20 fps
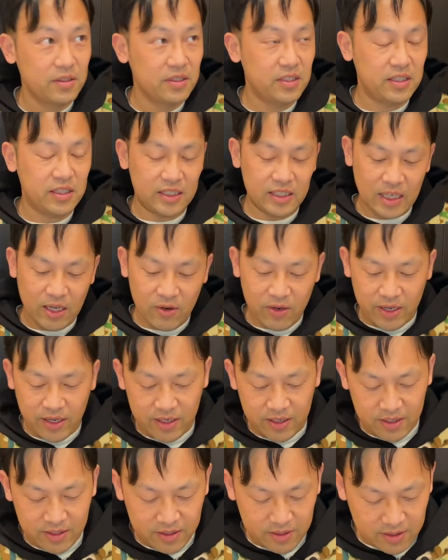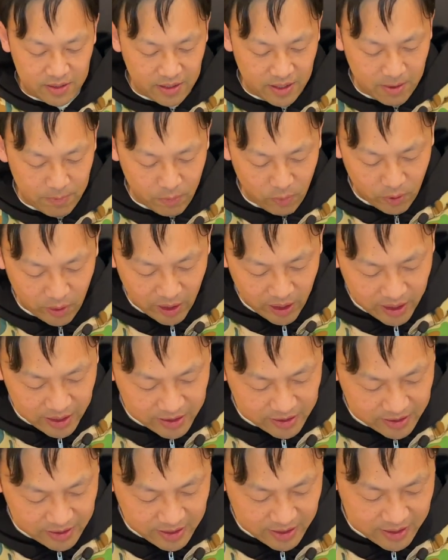sell at a
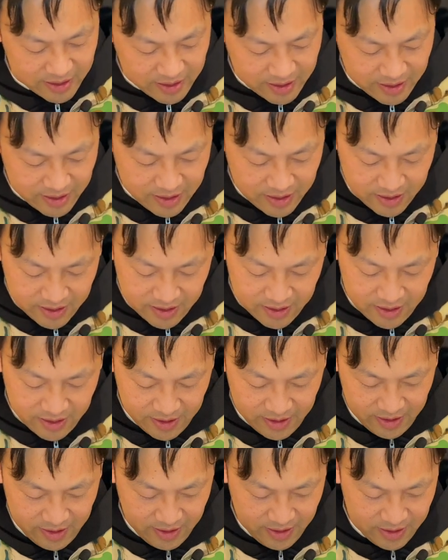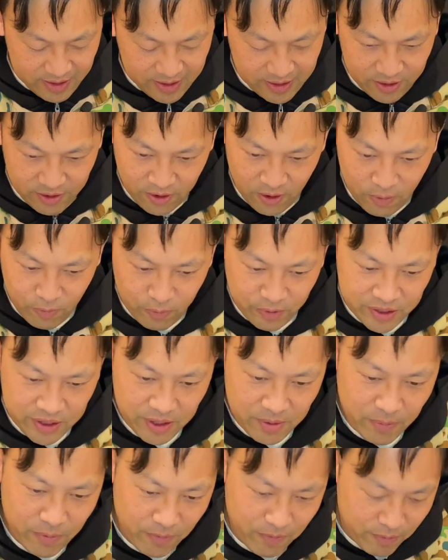price that not
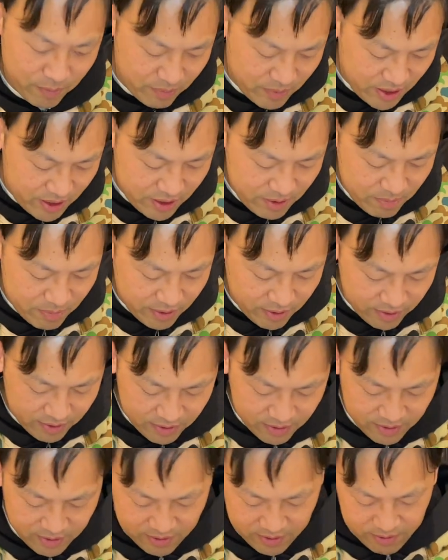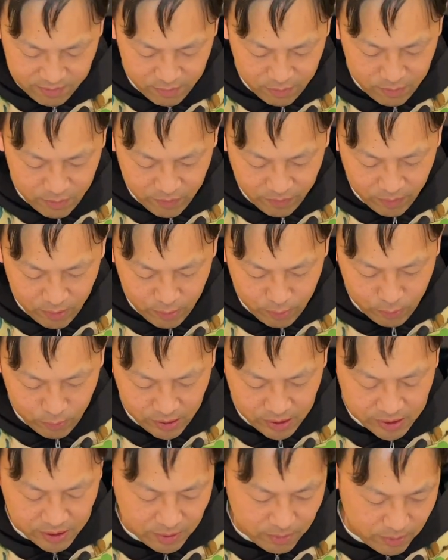reasonable for me, but will be very
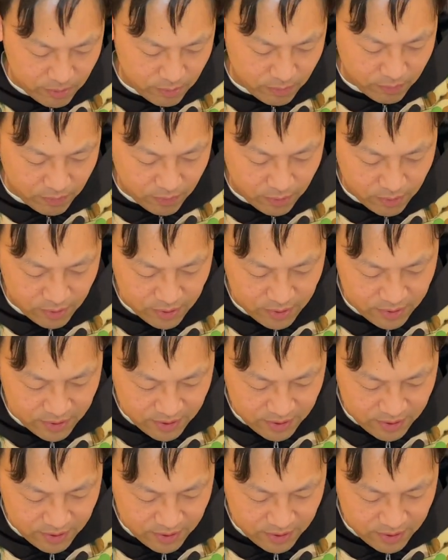reasonable for